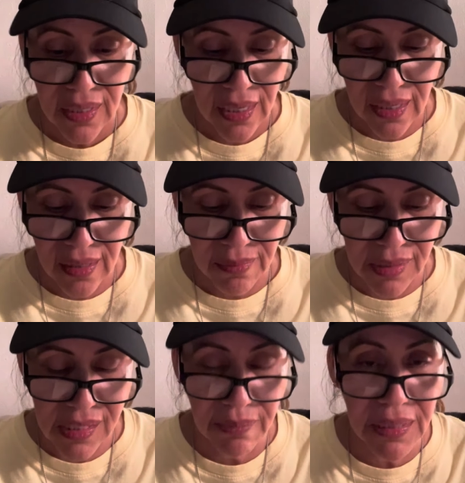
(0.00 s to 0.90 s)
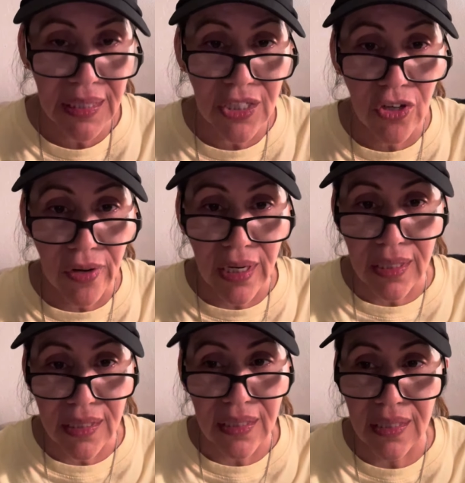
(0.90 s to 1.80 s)
Um, something that you're
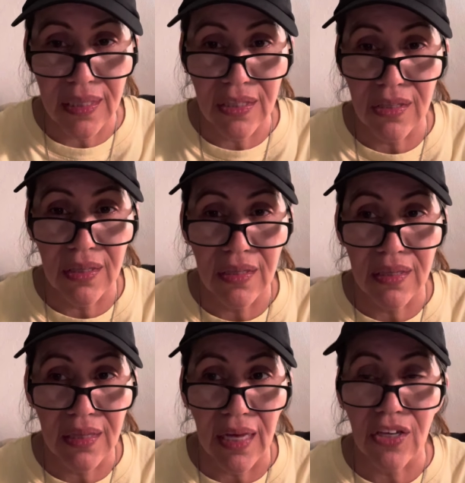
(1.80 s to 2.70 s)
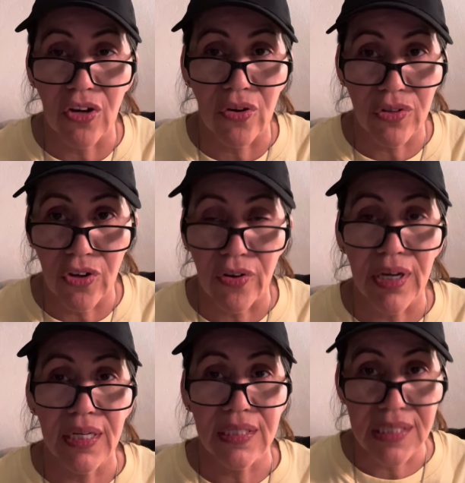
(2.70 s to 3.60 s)
gonna that you're you're gonna